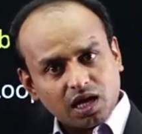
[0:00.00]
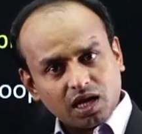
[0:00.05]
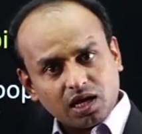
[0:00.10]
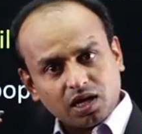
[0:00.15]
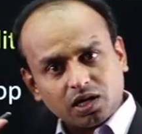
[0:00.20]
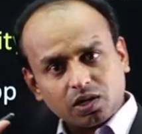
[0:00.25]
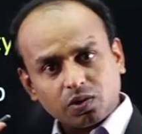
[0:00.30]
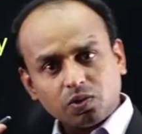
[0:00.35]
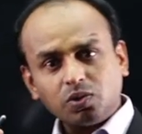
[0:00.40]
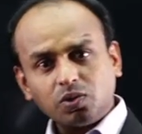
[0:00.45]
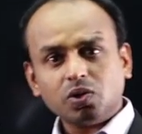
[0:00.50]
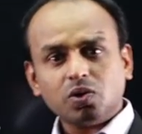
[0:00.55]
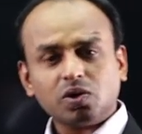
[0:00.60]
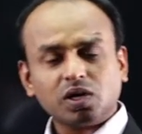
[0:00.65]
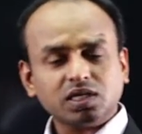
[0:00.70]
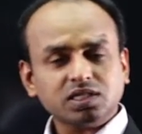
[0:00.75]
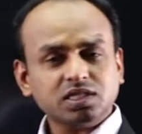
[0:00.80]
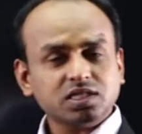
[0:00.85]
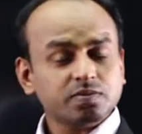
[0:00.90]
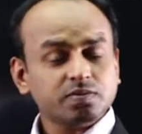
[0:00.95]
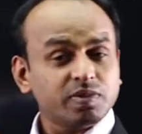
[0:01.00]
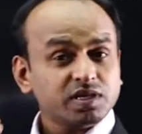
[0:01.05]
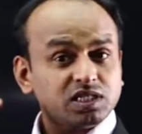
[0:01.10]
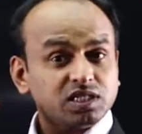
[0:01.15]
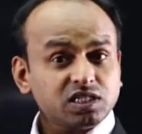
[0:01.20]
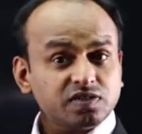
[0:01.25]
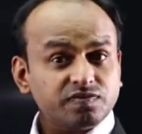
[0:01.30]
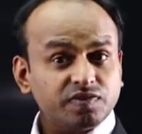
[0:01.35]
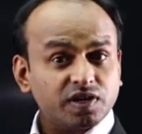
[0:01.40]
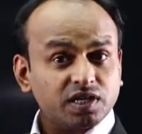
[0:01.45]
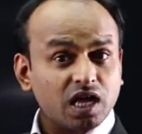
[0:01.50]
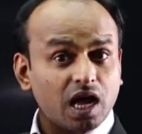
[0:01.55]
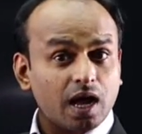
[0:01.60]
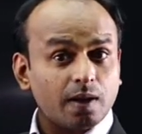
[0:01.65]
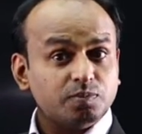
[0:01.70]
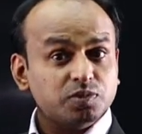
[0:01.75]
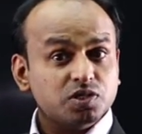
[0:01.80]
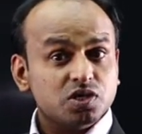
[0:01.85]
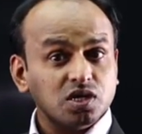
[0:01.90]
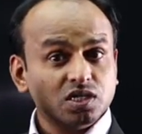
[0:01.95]
Uh, root locus is the best for the
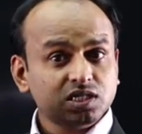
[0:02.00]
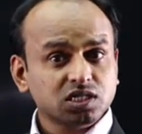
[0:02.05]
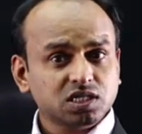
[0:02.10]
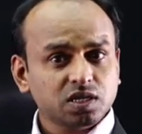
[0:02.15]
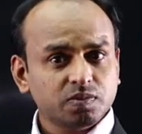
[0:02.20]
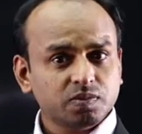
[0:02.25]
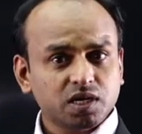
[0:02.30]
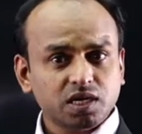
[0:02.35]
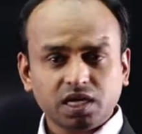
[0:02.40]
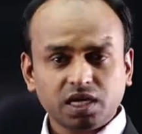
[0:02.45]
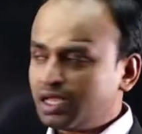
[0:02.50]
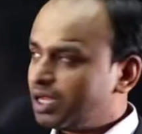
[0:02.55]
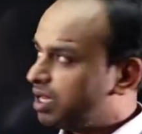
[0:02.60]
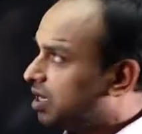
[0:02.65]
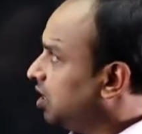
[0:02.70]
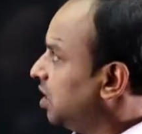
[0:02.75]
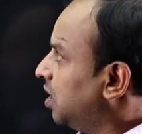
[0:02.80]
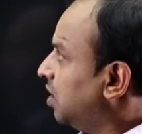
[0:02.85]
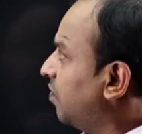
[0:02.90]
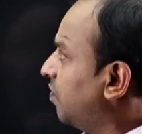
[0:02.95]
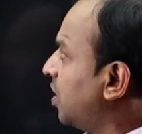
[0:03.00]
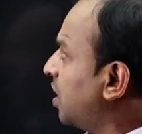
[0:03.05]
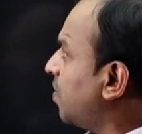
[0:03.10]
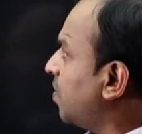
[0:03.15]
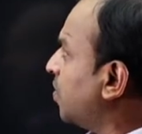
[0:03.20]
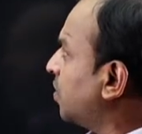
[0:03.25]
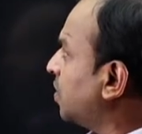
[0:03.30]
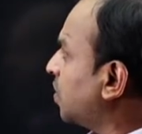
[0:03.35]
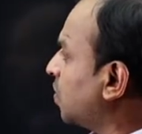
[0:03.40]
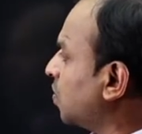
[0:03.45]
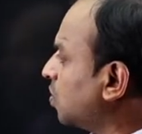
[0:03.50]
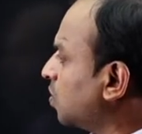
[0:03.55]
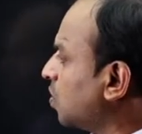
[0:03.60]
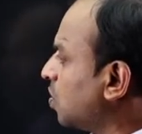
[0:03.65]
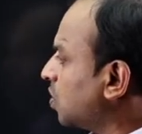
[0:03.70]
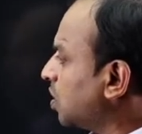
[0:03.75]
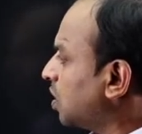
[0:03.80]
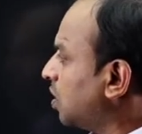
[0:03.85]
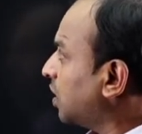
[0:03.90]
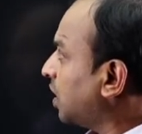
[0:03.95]
absolute stability, where about the root
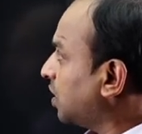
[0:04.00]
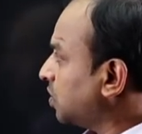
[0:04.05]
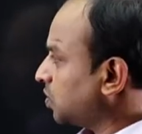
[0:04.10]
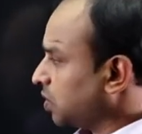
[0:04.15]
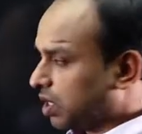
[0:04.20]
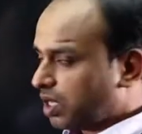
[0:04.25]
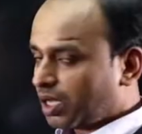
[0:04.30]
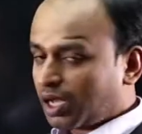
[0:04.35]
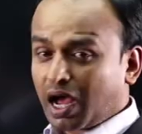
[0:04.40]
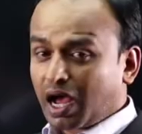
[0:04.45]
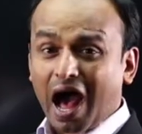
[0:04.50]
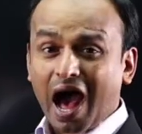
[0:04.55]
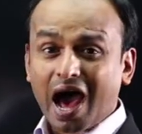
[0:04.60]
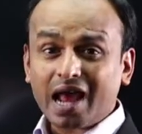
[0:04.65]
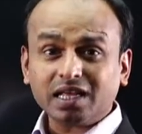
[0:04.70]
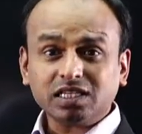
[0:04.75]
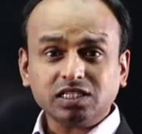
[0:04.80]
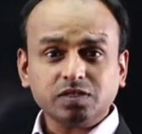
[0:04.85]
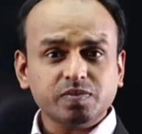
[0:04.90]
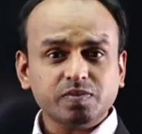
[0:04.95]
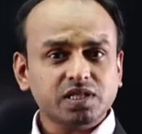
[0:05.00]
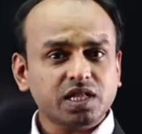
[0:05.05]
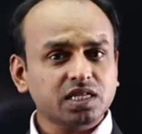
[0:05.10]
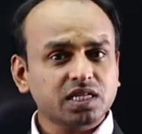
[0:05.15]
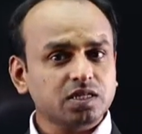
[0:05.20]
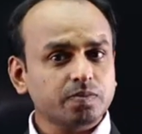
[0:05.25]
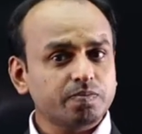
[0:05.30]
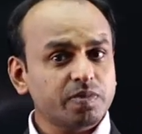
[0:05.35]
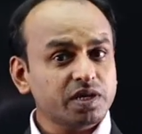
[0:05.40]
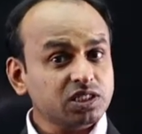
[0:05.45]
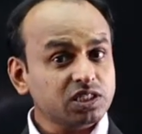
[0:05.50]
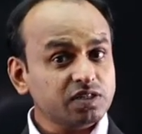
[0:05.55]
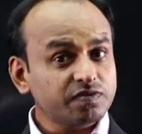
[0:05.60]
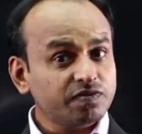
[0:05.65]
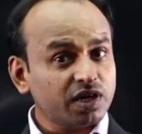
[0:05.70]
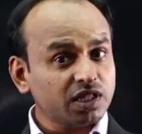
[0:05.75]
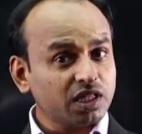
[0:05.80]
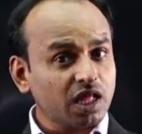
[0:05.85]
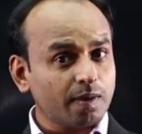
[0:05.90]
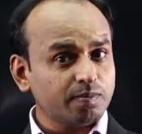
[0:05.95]
locus, okay, sorry, uh, R H method is the best
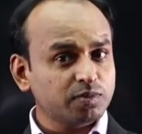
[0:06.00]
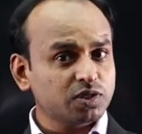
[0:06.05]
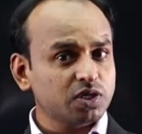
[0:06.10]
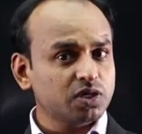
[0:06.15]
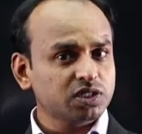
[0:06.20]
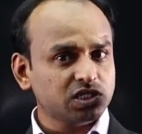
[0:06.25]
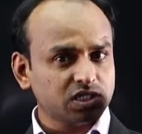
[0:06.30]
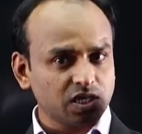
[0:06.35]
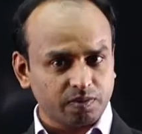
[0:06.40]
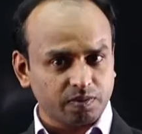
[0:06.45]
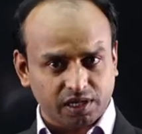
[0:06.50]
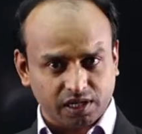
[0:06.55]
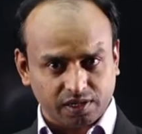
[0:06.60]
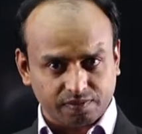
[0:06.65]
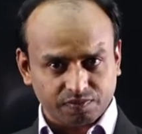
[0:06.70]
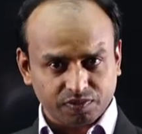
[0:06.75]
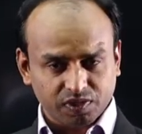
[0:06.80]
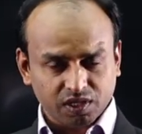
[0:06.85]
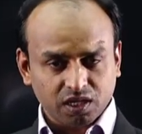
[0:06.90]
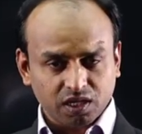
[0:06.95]
for the absolute stability.